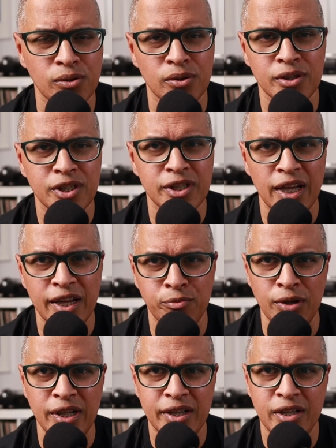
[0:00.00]
or just like
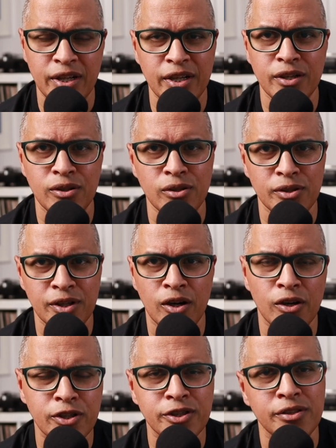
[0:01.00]
really clinical and
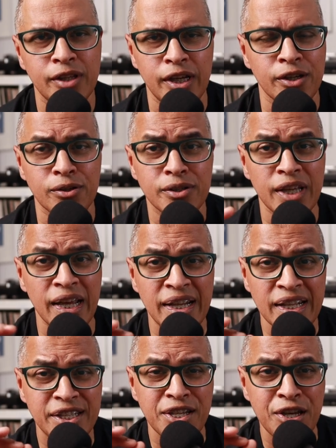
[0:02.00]
harsh to the ears,
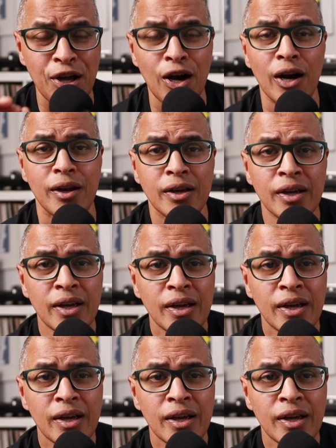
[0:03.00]
and it's not.